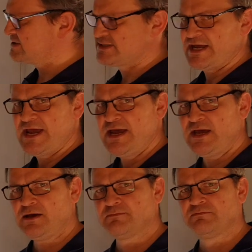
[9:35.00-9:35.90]
the
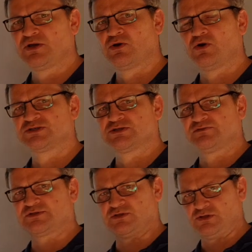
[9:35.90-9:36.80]
air because of
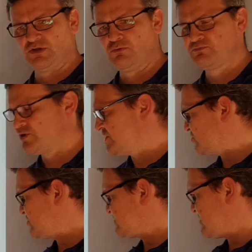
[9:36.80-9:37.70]
the low
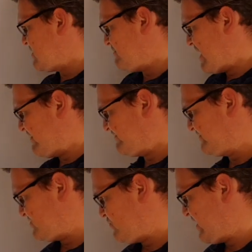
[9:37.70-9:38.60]
pressures above
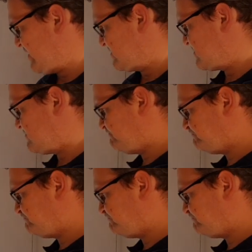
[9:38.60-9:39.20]
the wings.